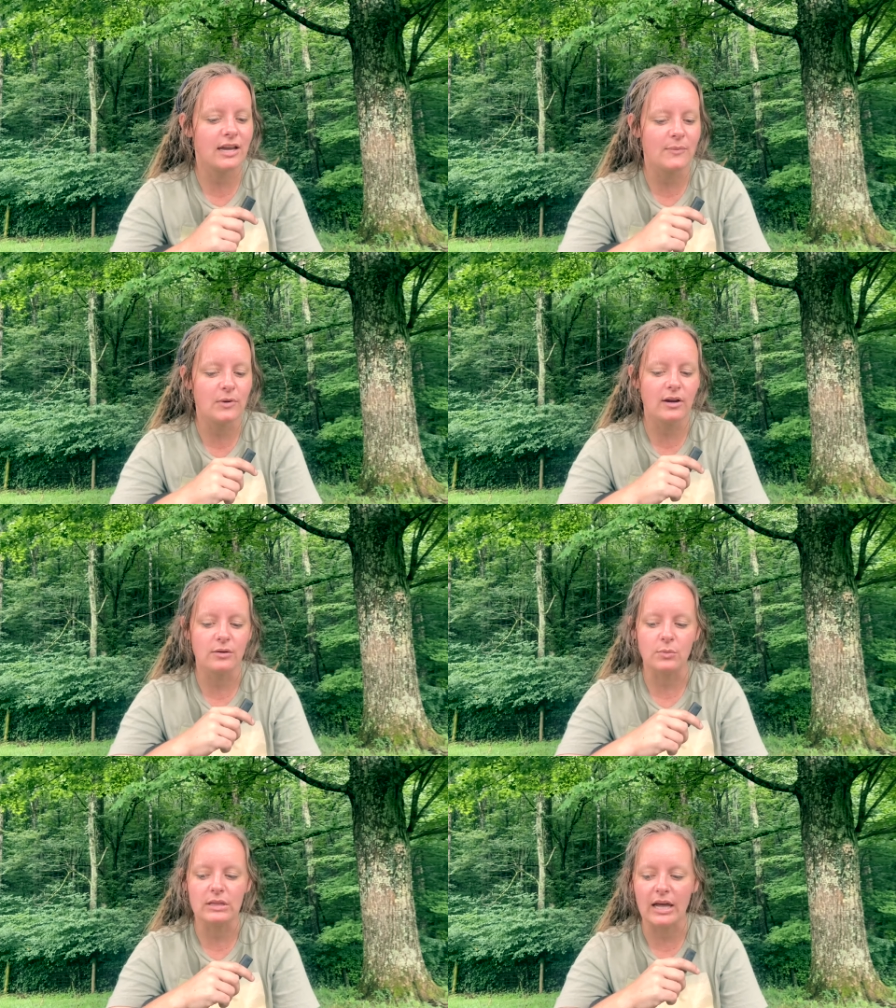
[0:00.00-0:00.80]
camper
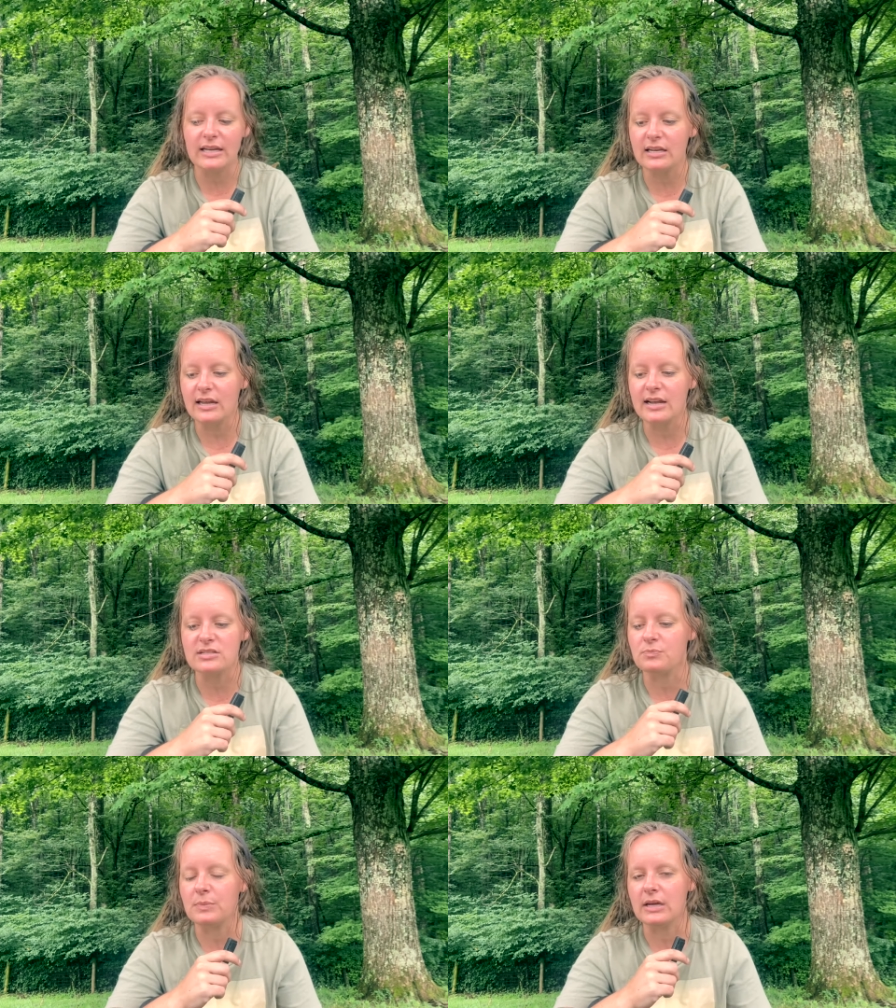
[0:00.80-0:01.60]
and we like it and it
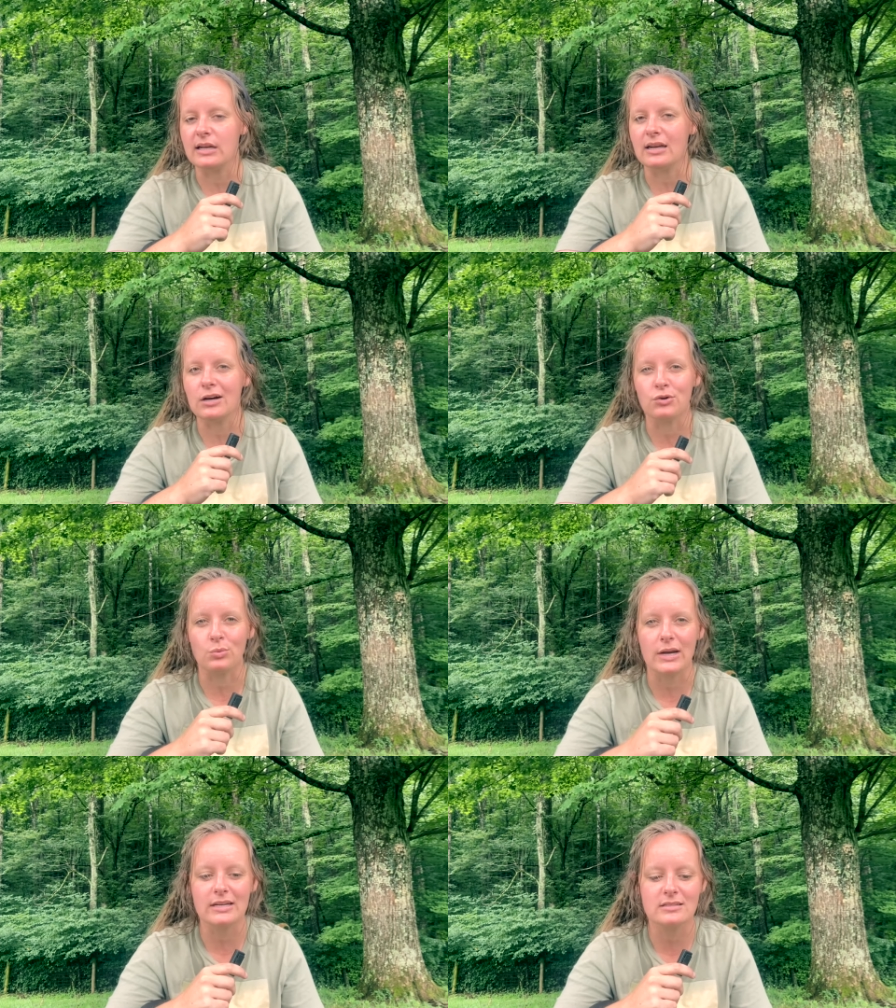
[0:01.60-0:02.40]
has been a
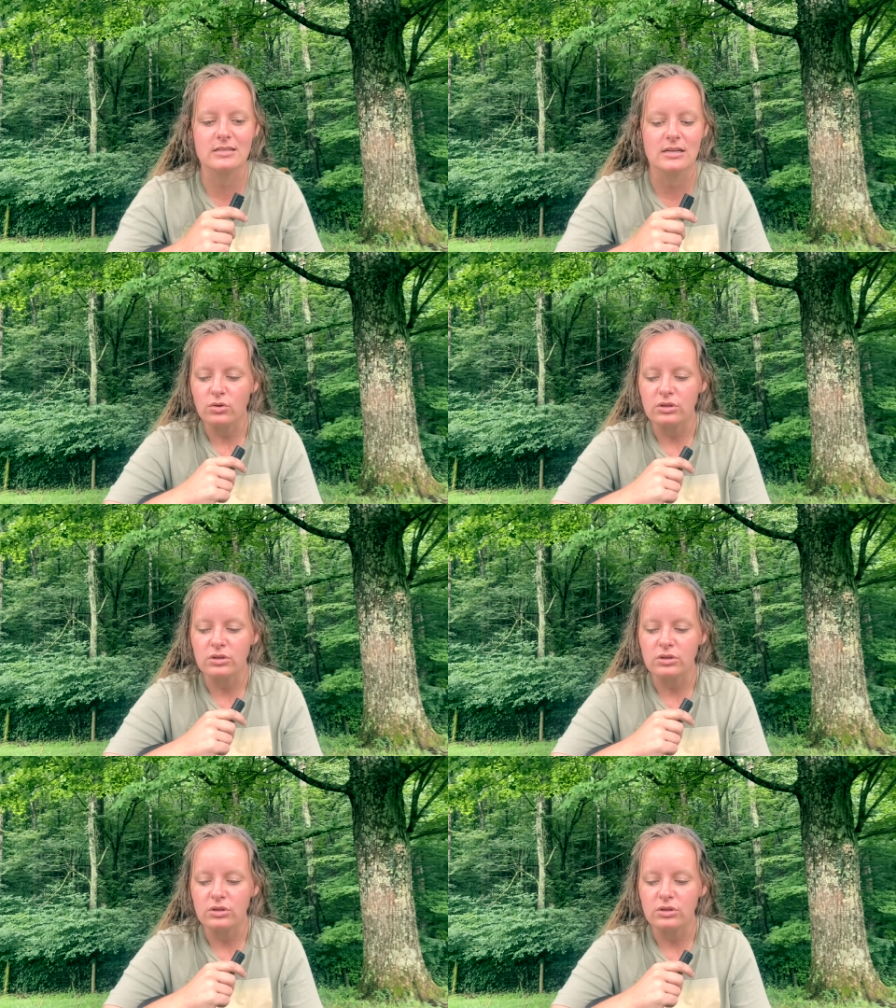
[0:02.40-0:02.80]
great